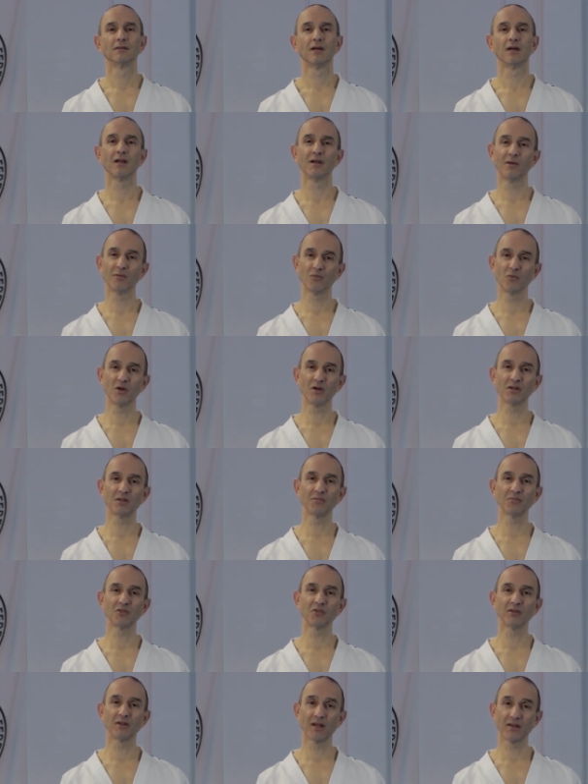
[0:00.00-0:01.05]
Hello and
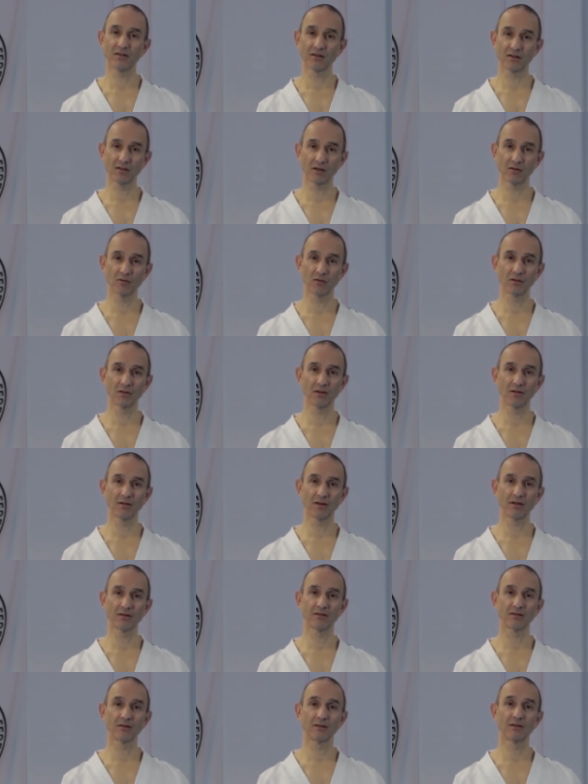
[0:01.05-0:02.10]
welcome to another Taekwondo
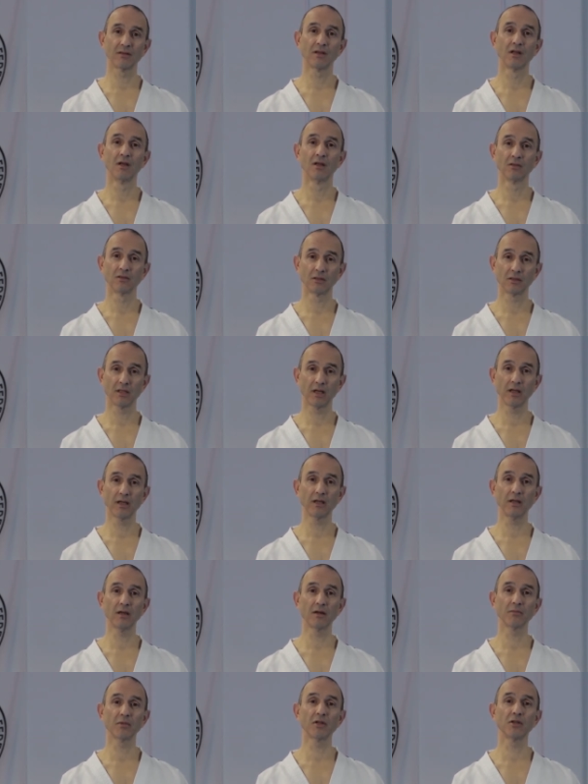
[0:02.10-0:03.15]
lesson.
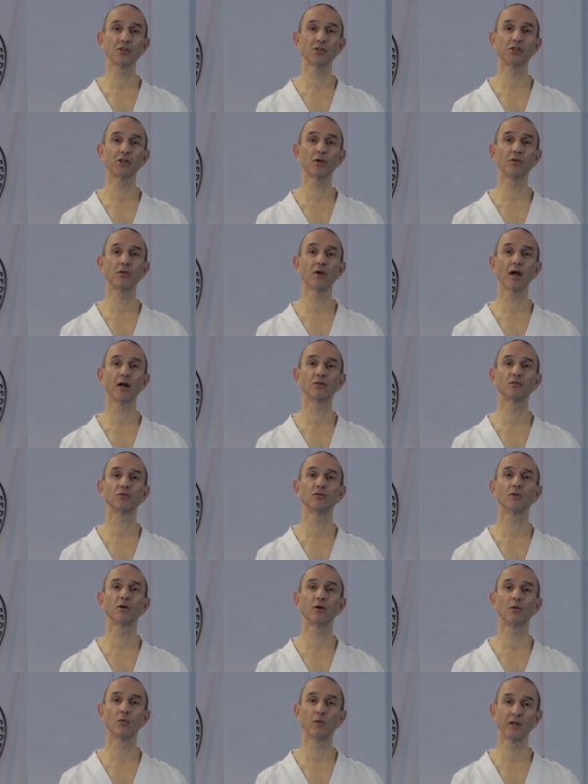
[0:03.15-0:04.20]
Today I'm going to show you how to
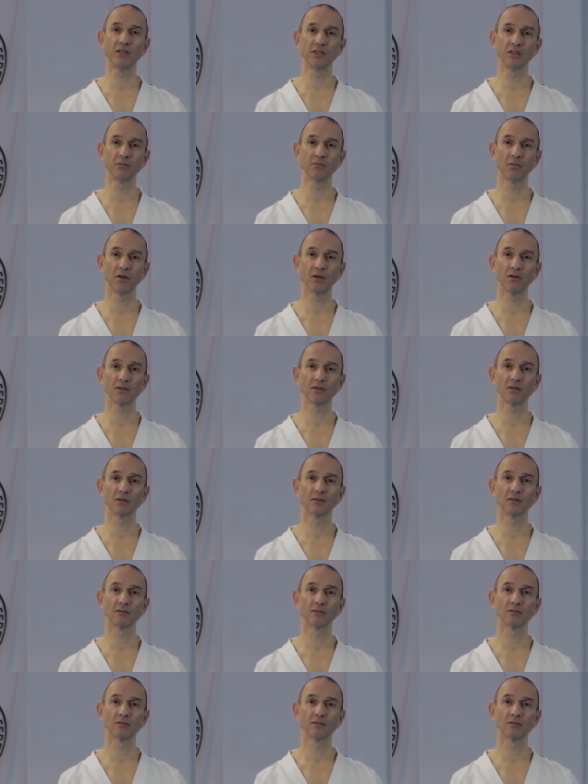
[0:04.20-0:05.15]
do a wedging block.